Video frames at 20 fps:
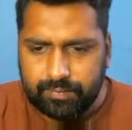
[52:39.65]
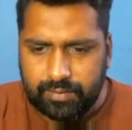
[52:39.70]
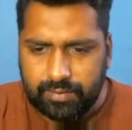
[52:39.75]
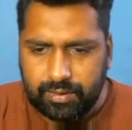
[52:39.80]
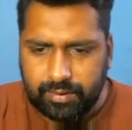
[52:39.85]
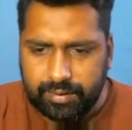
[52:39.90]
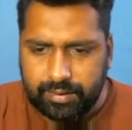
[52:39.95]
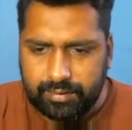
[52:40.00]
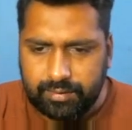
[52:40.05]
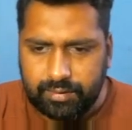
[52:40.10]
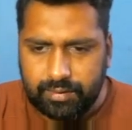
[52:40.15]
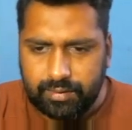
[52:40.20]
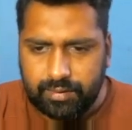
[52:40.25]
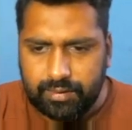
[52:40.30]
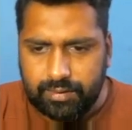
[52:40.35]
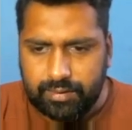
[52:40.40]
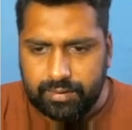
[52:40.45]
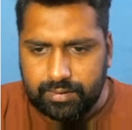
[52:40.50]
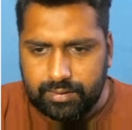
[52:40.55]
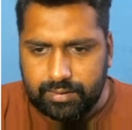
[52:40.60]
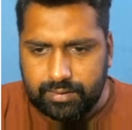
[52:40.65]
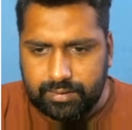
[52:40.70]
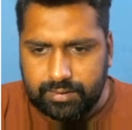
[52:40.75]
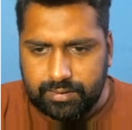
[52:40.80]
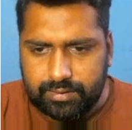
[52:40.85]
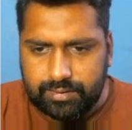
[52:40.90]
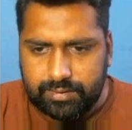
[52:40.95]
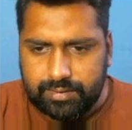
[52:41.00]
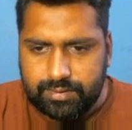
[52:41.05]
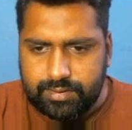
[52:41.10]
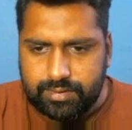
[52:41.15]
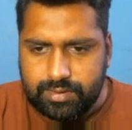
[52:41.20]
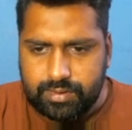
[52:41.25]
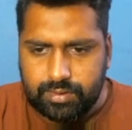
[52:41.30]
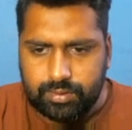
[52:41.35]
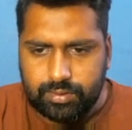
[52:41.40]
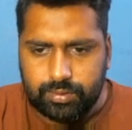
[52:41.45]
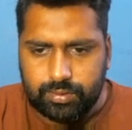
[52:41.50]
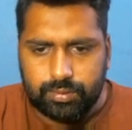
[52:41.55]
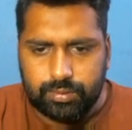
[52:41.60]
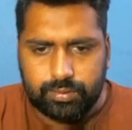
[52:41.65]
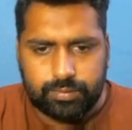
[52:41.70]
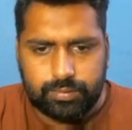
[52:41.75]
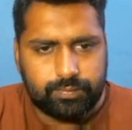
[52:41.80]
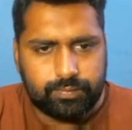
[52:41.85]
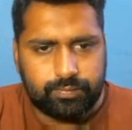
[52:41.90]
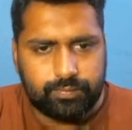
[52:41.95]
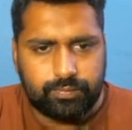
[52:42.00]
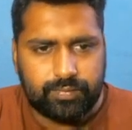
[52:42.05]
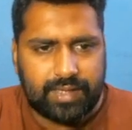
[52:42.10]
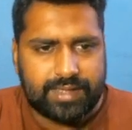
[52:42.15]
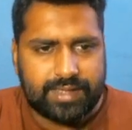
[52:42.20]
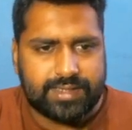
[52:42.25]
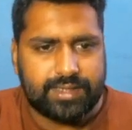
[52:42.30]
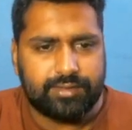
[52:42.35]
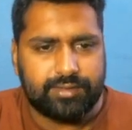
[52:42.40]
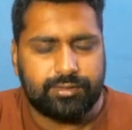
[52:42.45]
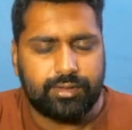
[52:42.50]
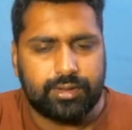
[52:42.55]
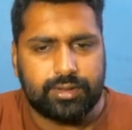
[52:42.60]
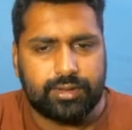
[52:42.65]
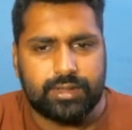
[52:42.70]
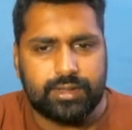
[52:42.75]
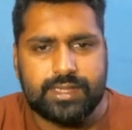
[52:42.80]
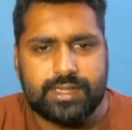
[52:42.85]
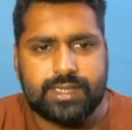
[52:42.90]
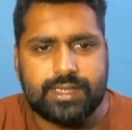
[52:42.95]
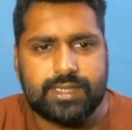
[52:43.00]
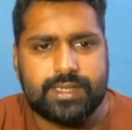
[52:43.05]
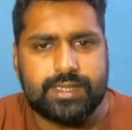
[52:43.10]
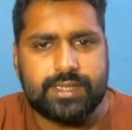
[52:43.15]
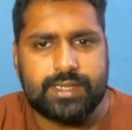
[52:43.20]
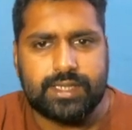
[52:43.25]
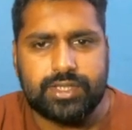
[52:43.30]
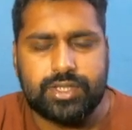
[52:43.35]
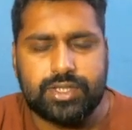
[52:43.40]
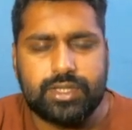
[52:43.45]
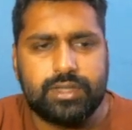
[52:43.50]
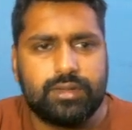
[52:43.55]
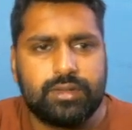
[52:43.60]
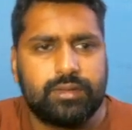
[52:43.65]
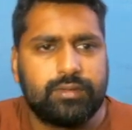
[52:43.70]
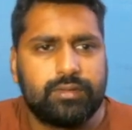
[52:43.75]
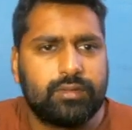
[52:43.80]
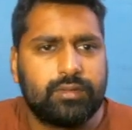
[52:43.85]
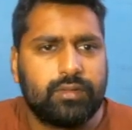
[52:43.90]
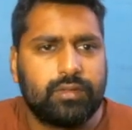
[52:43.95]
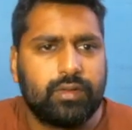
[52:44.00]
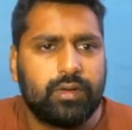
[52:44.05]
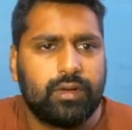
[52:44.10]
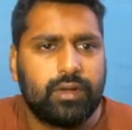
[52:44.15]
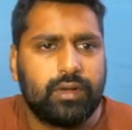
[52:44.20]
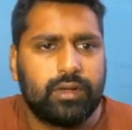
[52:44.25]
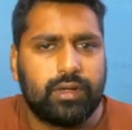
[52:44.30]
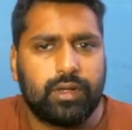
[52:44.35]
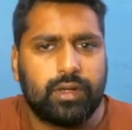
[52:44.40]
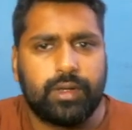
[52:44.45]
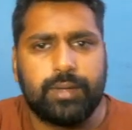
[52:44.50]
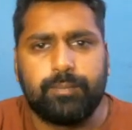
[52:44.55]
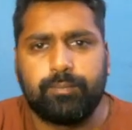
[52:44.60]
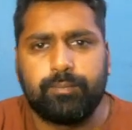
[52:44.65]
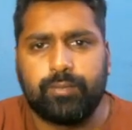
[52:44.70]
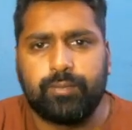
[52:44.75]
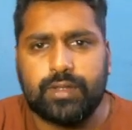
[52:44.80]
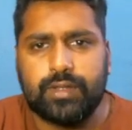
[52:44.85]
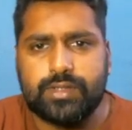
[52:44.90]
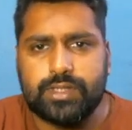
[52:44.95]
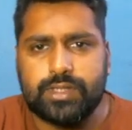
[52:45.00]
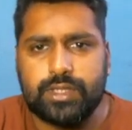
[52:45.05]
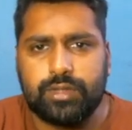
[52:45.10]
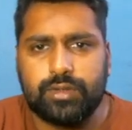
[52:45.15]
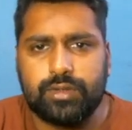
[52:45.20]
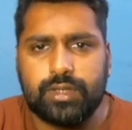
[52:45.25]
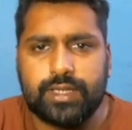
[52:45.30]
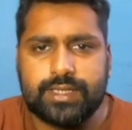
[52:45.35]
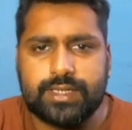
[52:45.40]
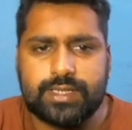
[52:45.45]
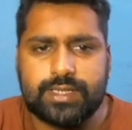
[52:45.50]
Okay, so that's it for this session. Okay, see you in the next